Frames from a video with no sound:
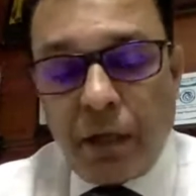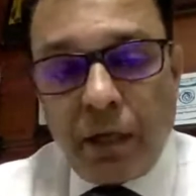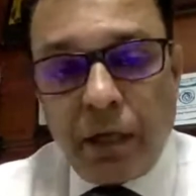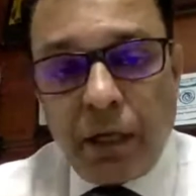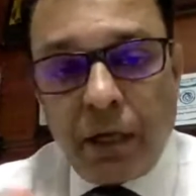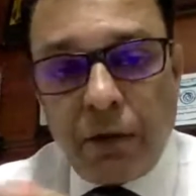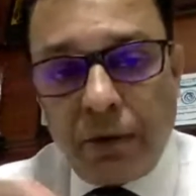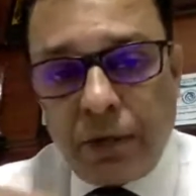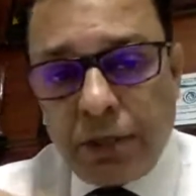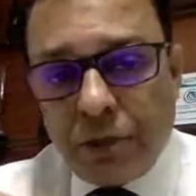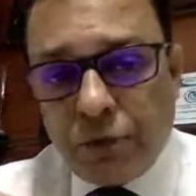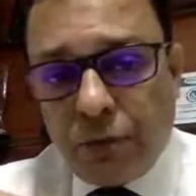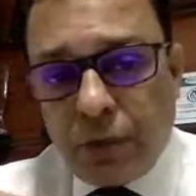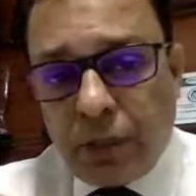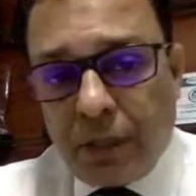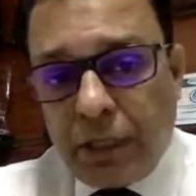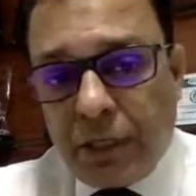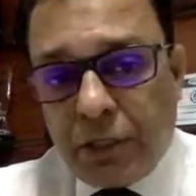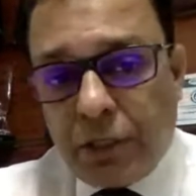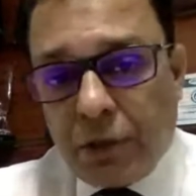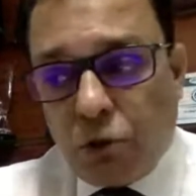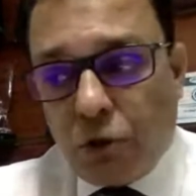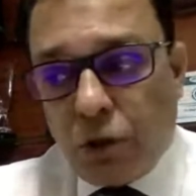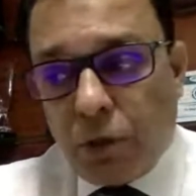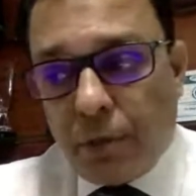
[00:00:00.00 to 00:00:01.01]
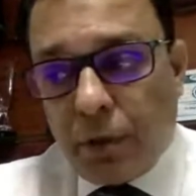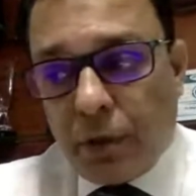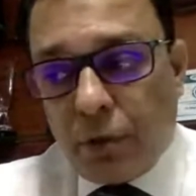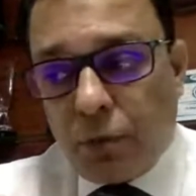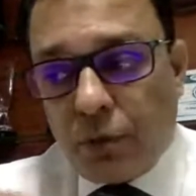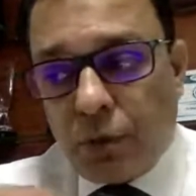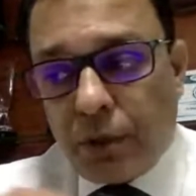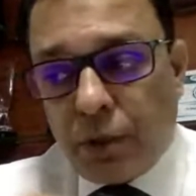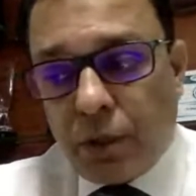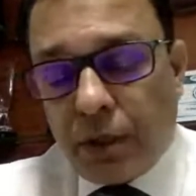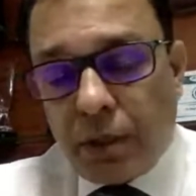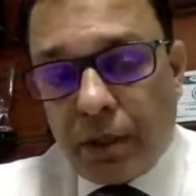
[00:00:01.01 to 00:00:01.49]
Now let's quickly talk
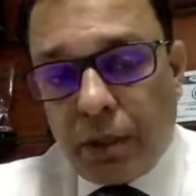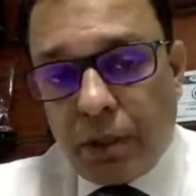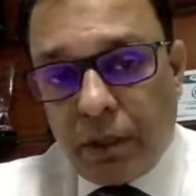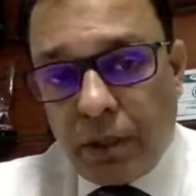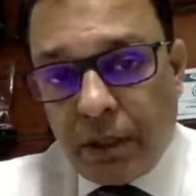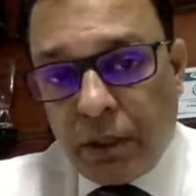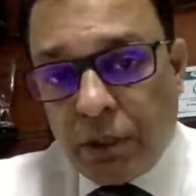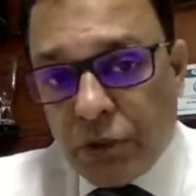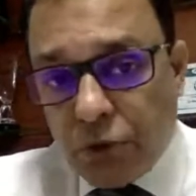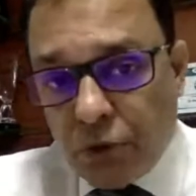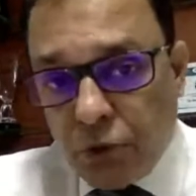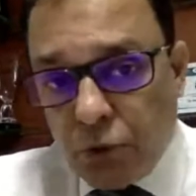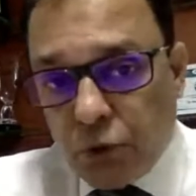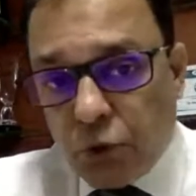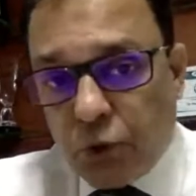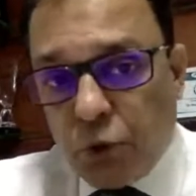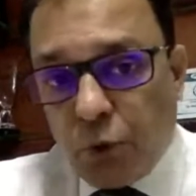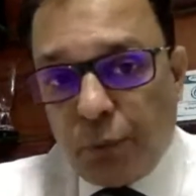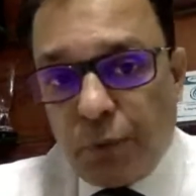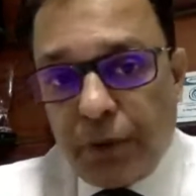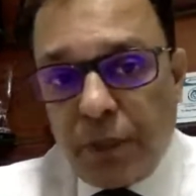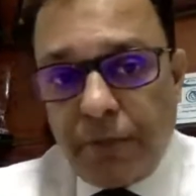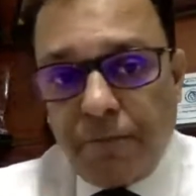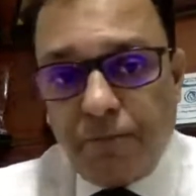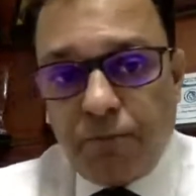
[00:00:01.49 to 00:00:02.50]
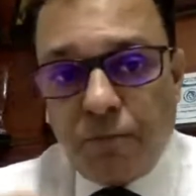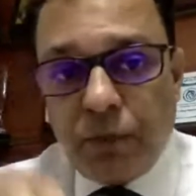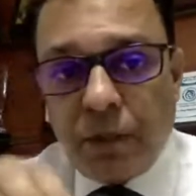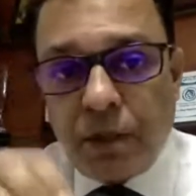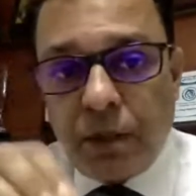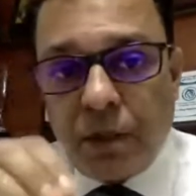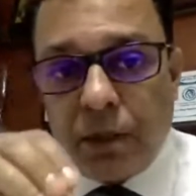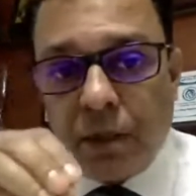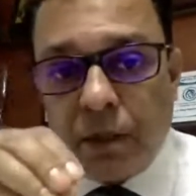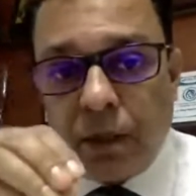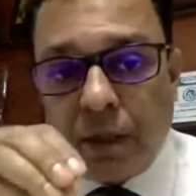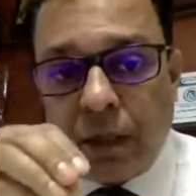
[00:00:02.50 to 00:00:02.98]
about hysteroscopy,
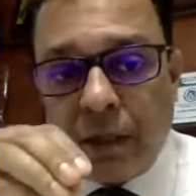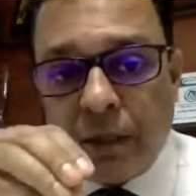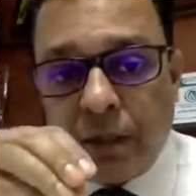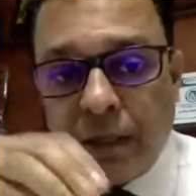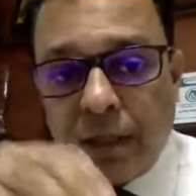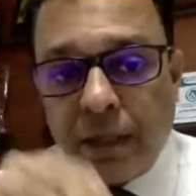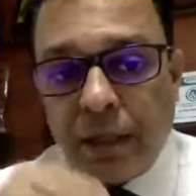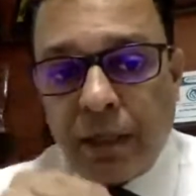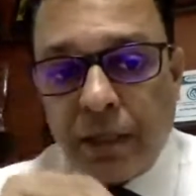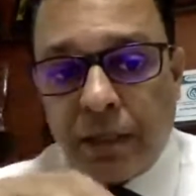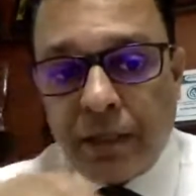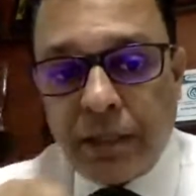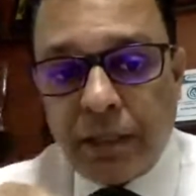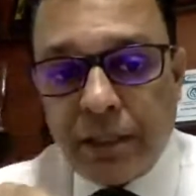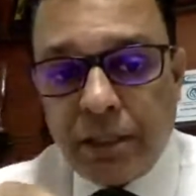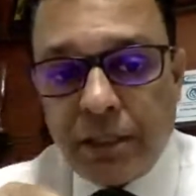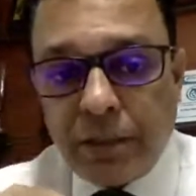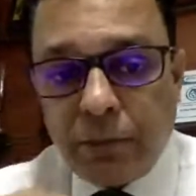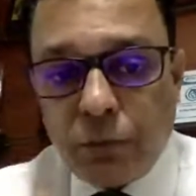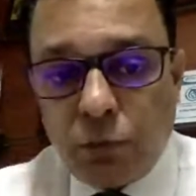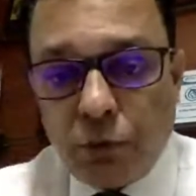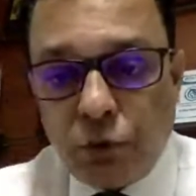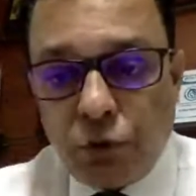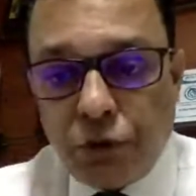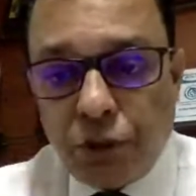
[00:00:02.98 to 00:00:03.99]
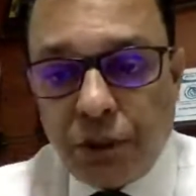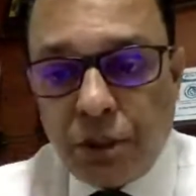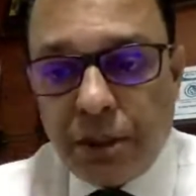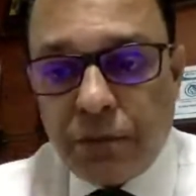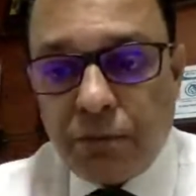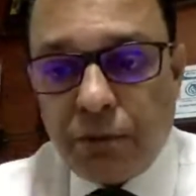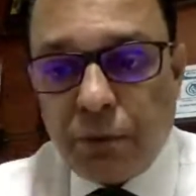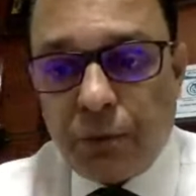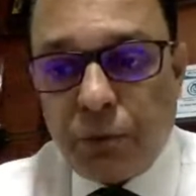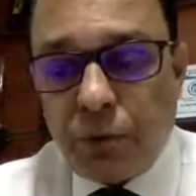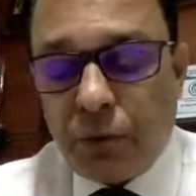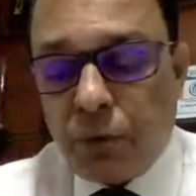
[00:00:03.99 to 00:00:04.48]
and then I'll take some questions
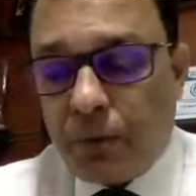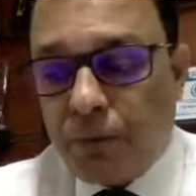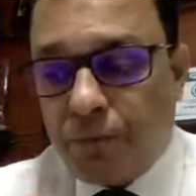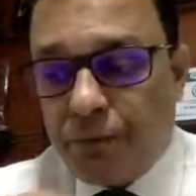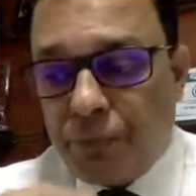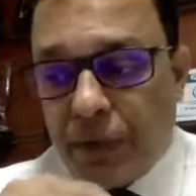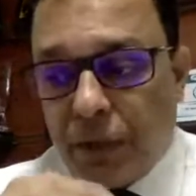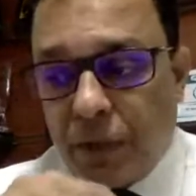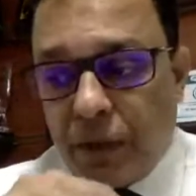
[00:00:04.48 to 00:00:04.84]
from you.